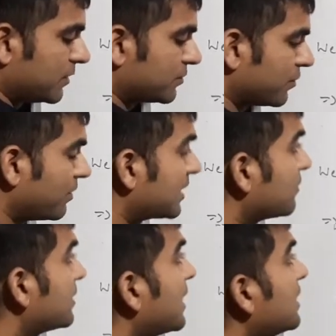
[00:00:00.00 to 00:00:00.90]
So what you
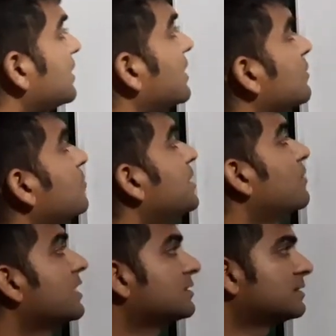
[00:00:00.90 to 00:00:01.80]
write? What will be our
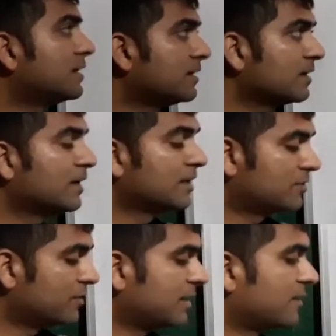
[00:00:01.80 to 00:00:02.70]
answer? So
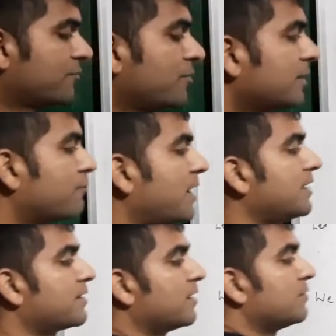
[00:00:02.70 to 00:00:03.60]
therefore required
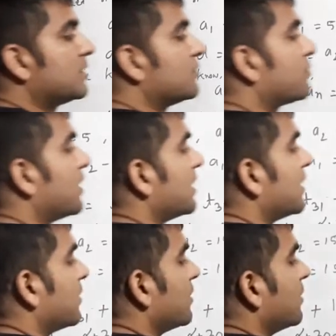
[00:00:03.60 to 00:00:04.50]
term is what?
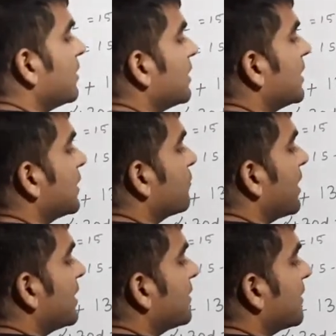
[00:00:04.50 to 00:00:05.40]

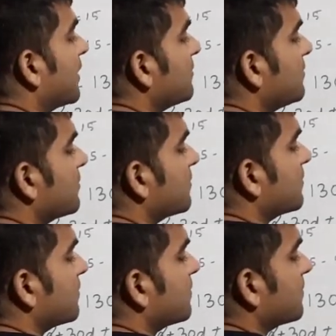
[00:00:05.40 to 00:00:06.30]
Required term
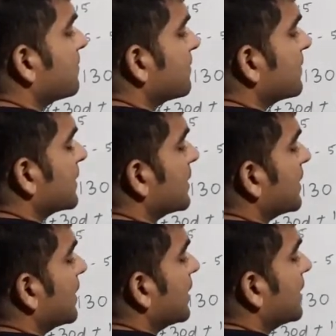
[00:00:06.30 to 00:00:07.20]

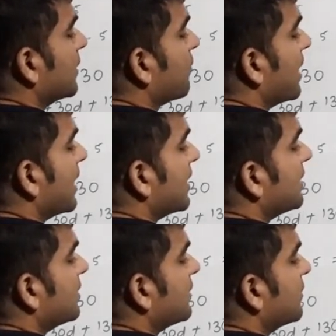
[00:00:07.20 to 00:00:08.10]
is
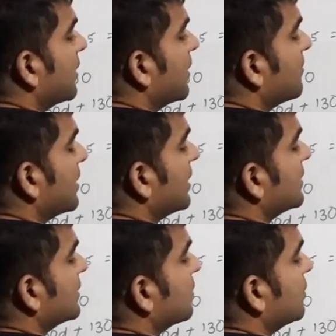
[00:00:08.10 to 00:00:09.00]

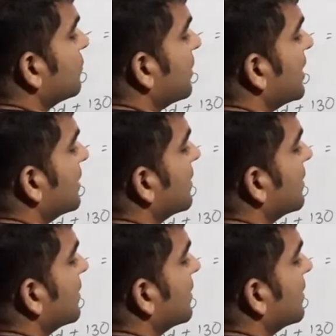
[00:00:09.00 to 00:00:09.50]
equal to what?